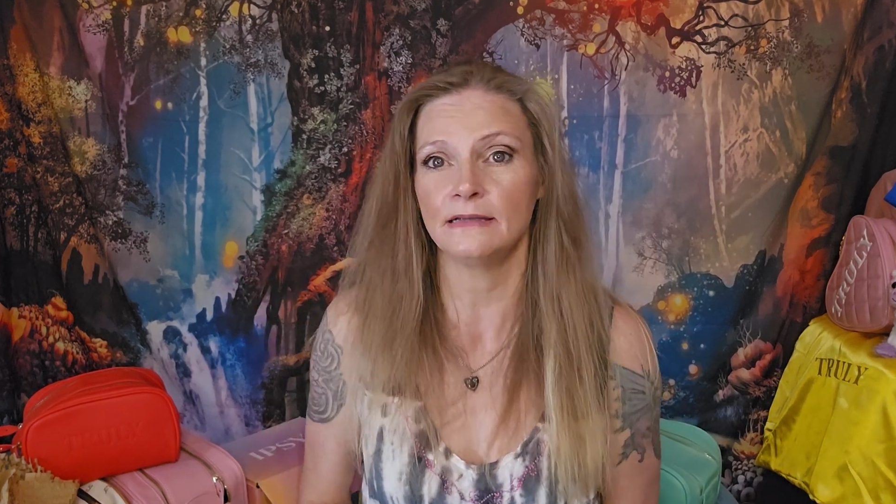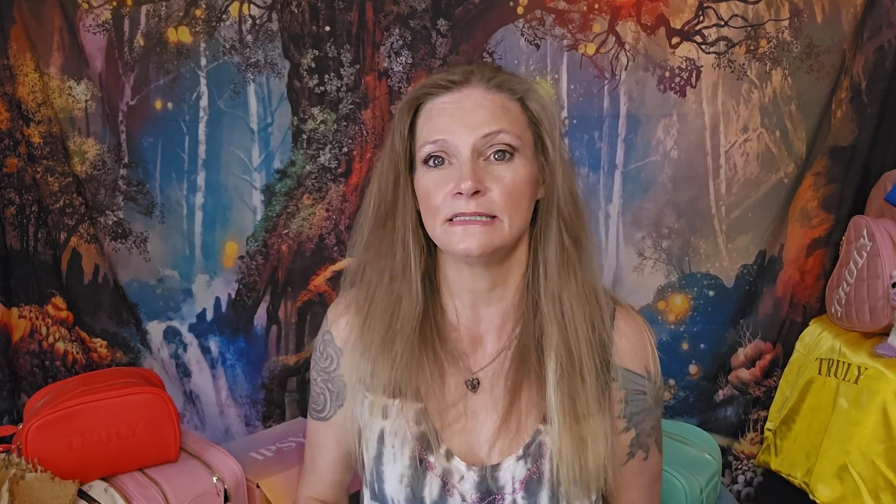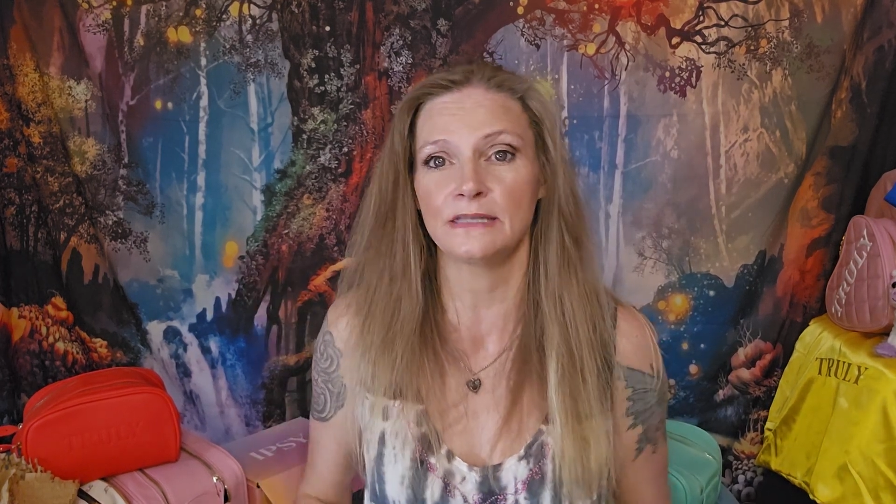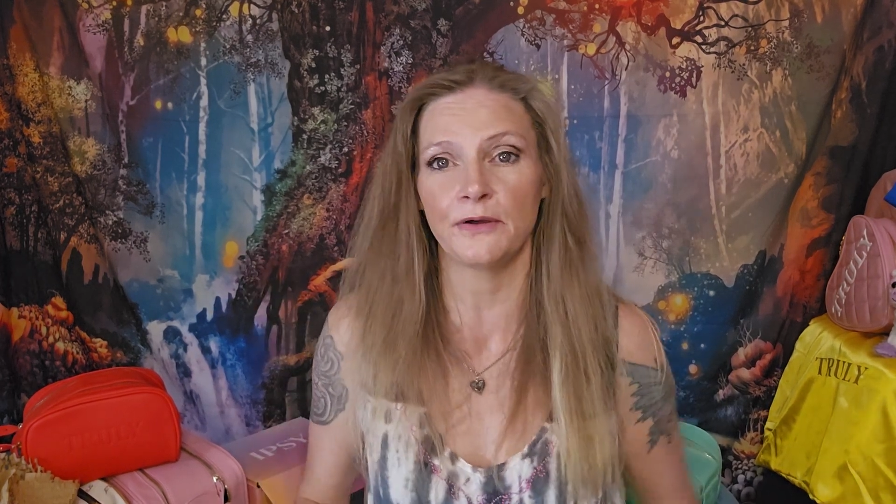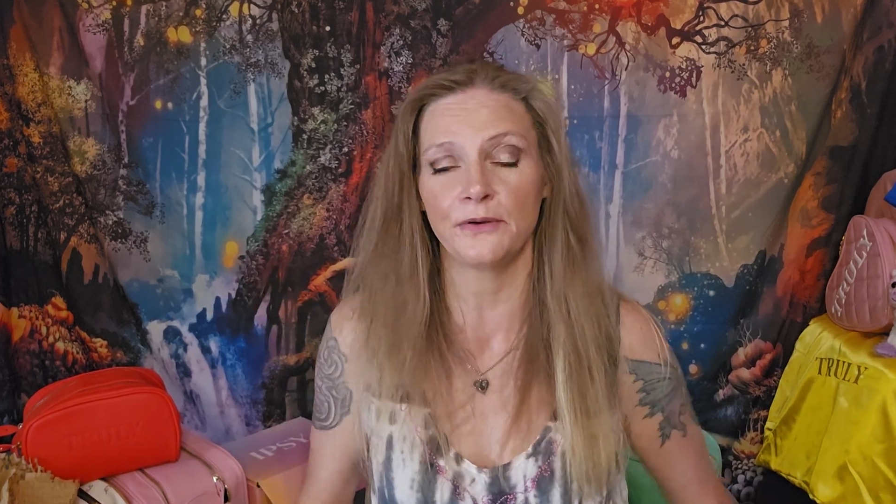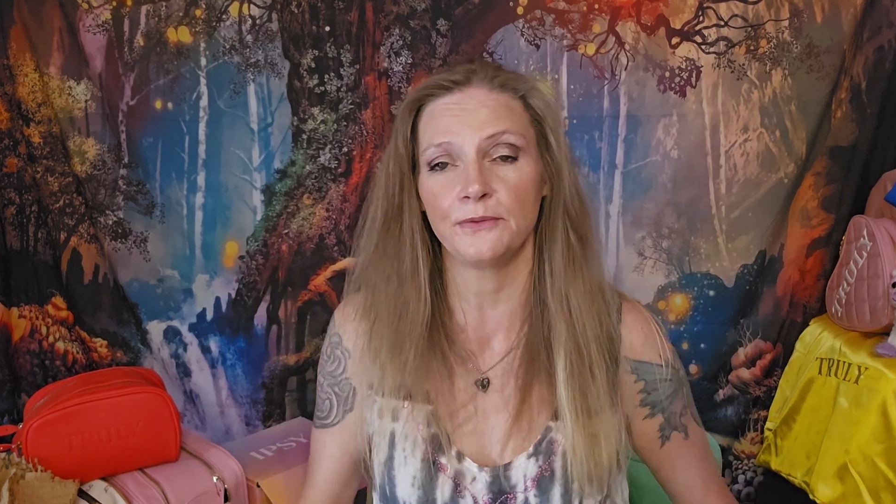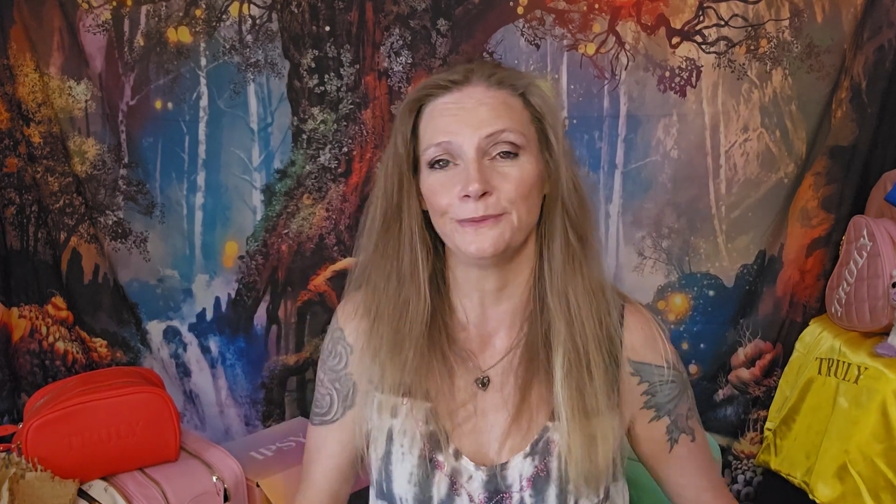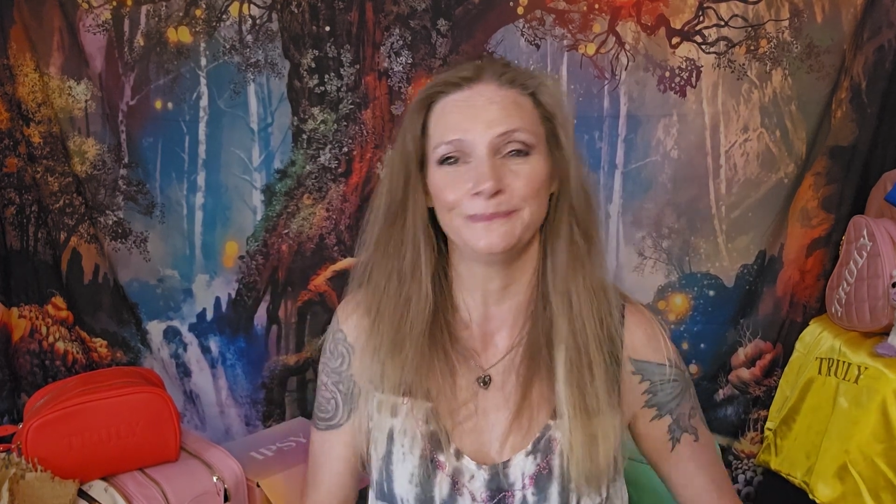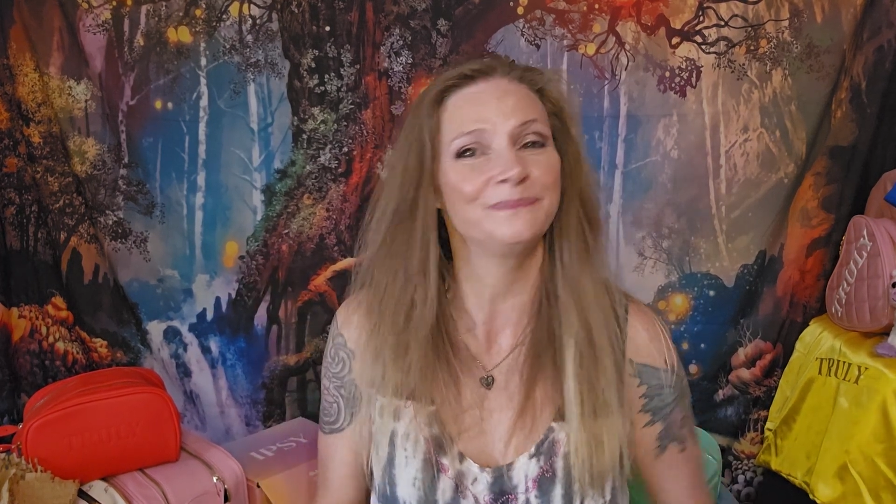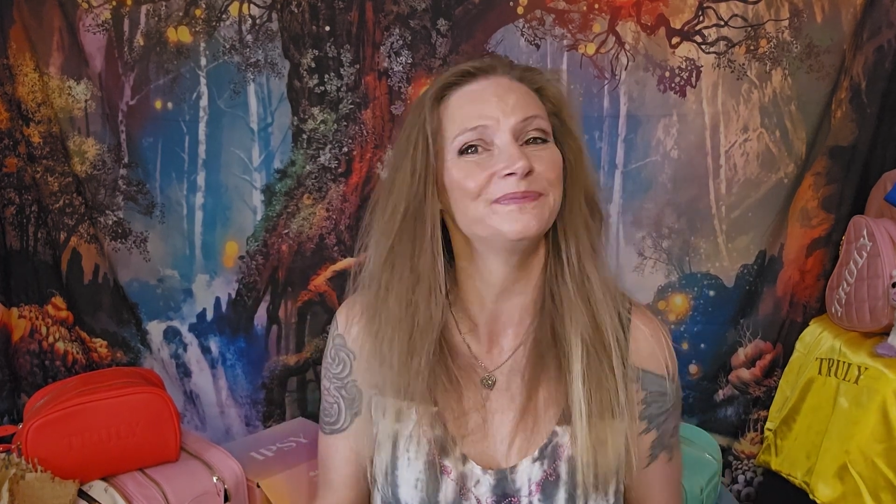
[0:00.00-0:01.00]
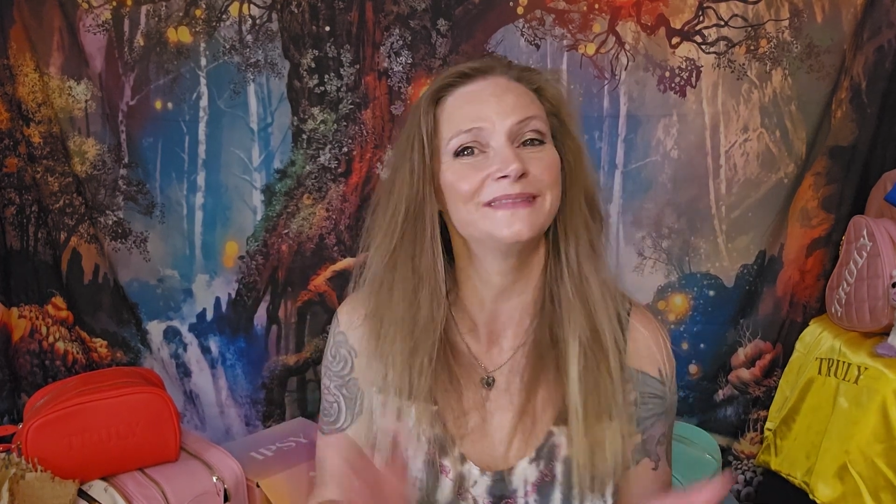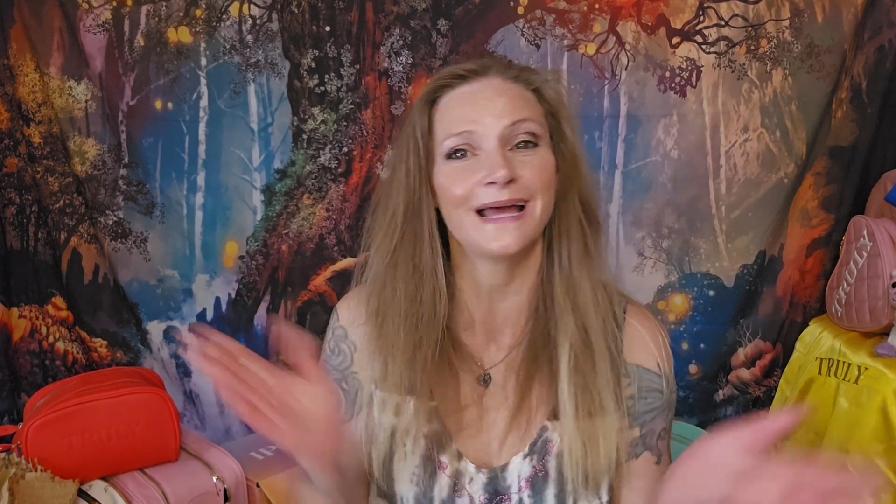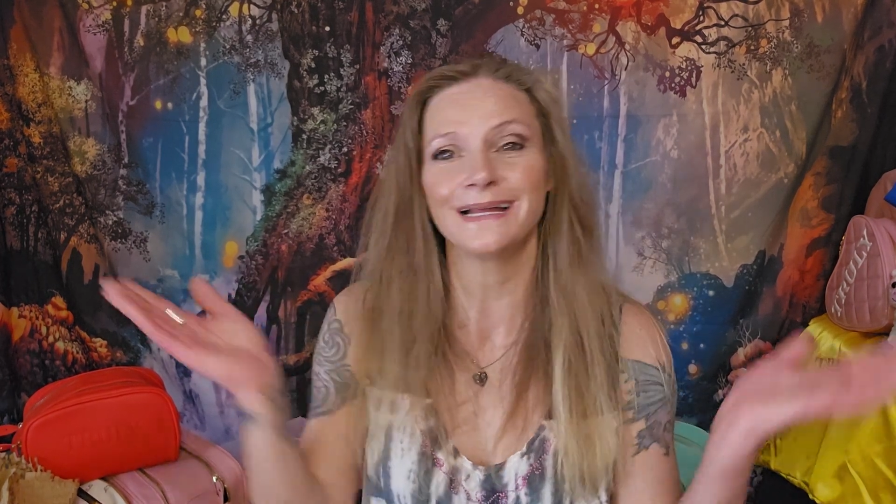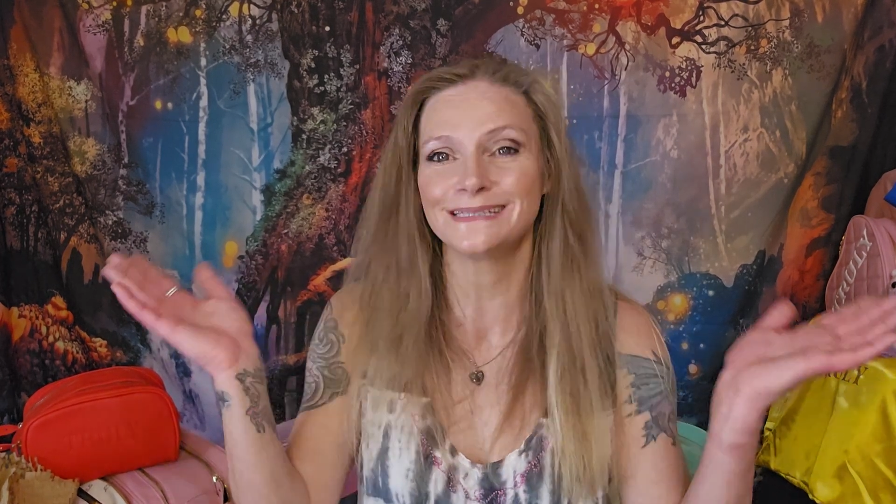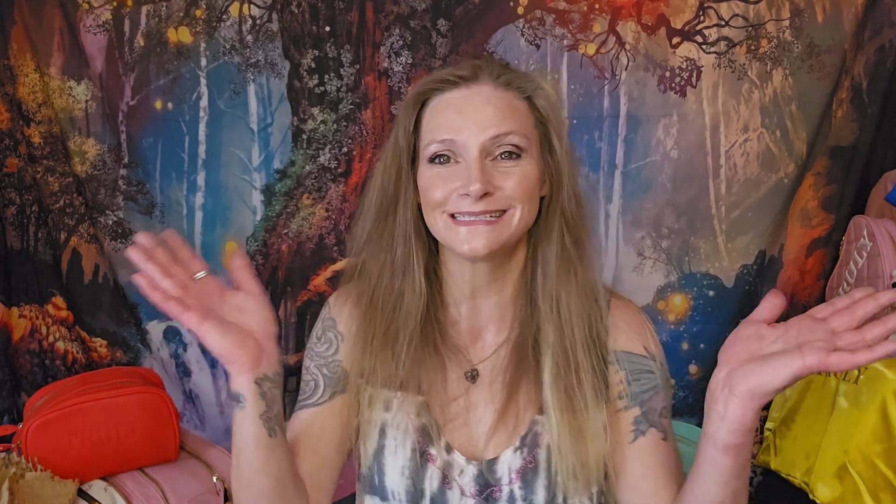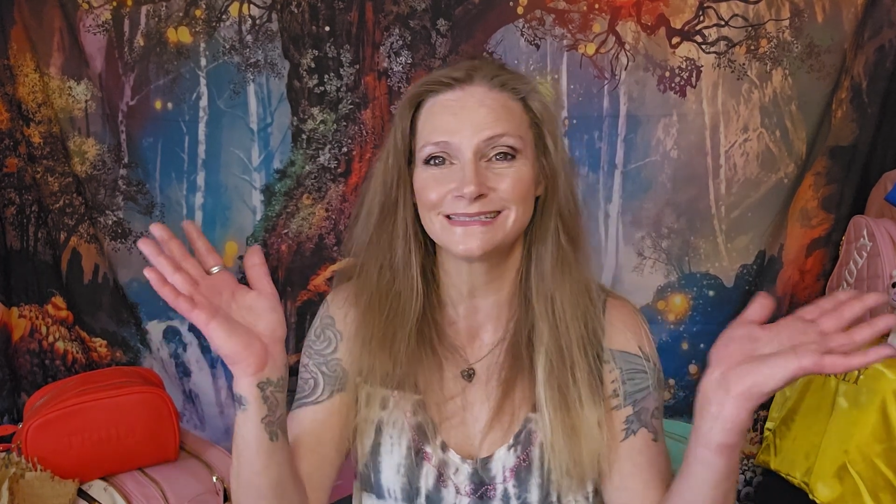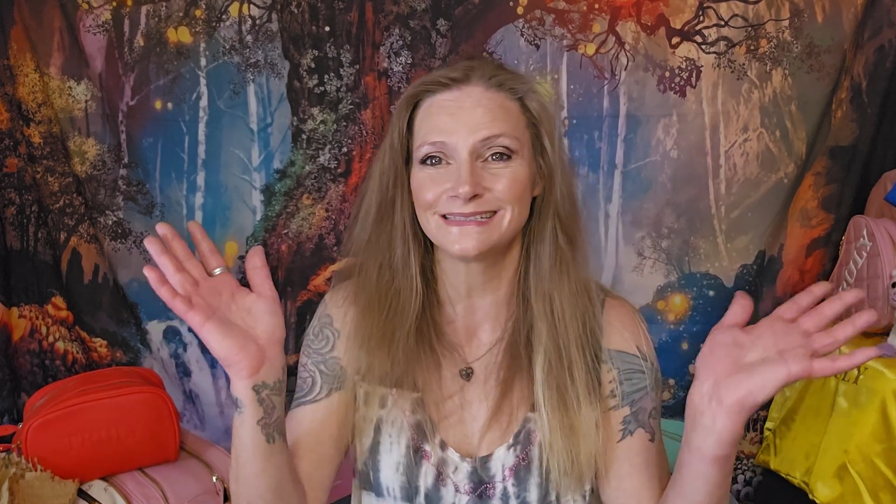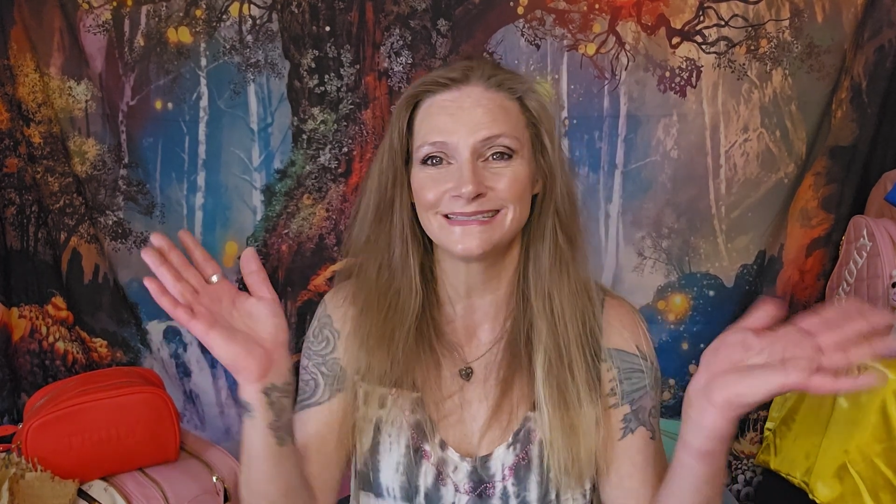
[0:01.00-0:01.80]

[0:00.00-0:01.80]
So that's,